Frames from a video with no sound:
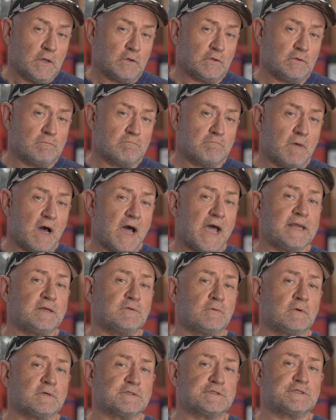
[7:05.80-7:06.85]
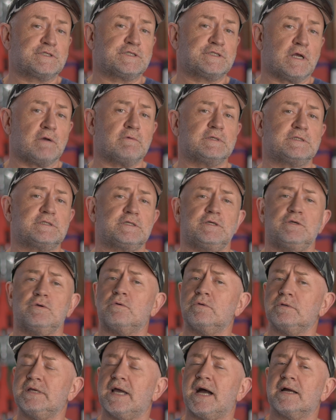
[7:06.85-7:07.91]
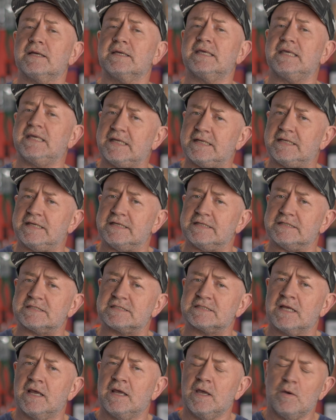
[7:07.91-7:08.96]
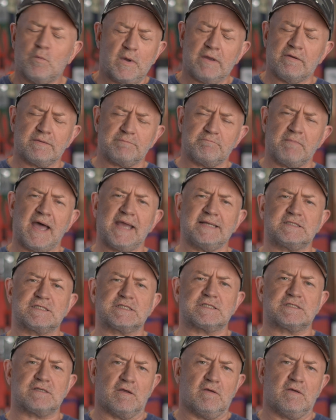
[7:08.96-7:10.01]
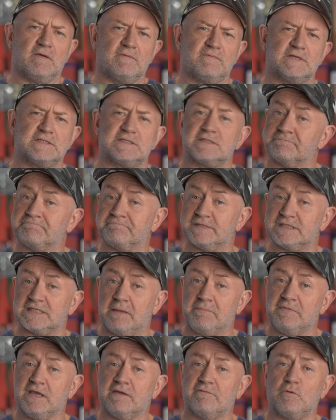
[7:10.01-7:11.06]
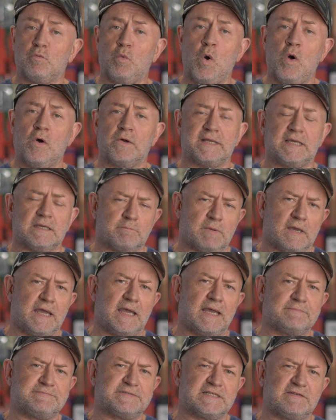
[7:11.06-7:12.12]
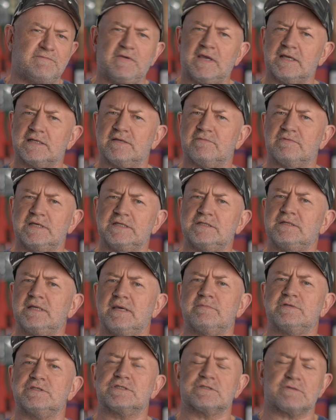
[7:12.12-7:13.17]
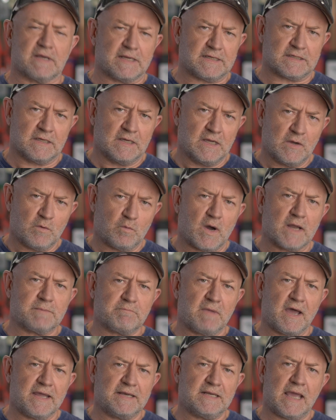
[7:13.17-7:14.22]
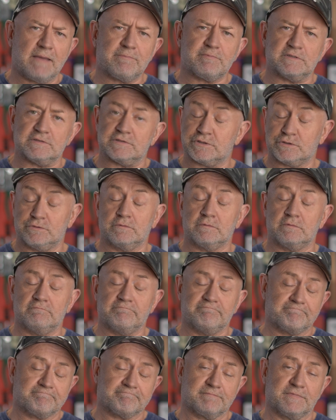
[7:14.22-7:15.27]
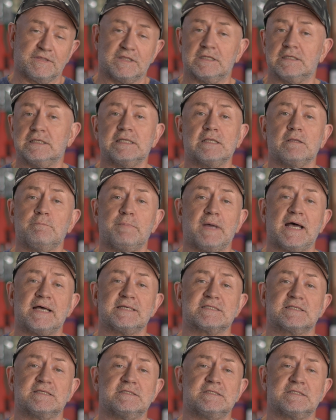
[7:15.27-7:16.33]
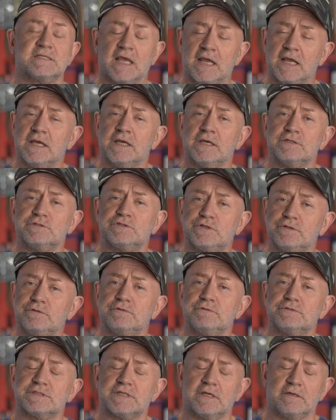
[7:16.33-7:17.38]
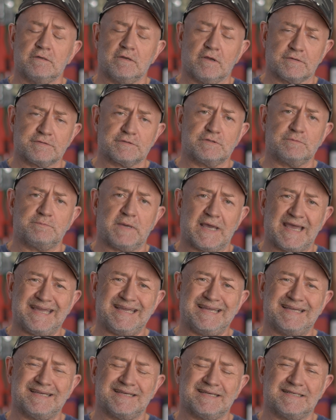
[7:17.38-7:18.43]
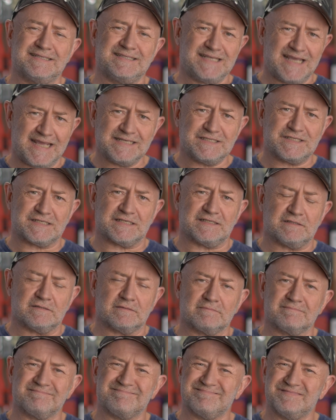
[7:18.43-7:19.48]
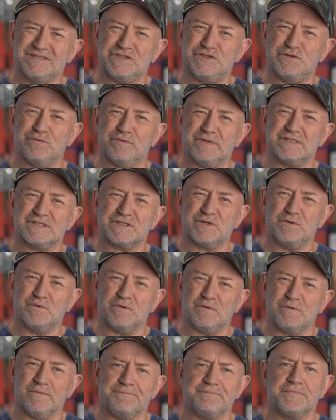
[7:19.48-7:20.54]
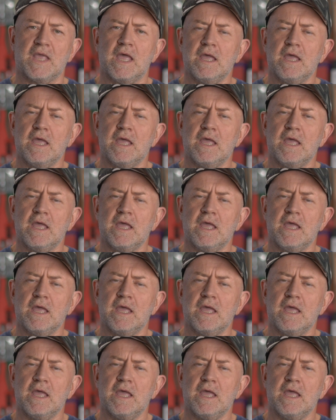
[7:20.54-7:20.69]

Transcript: you might want to show it to your young kiddies, where it might serve as something of a warning, perhaps effectively to demonstrate what might happen should the little bastards choose not to pay attention during school.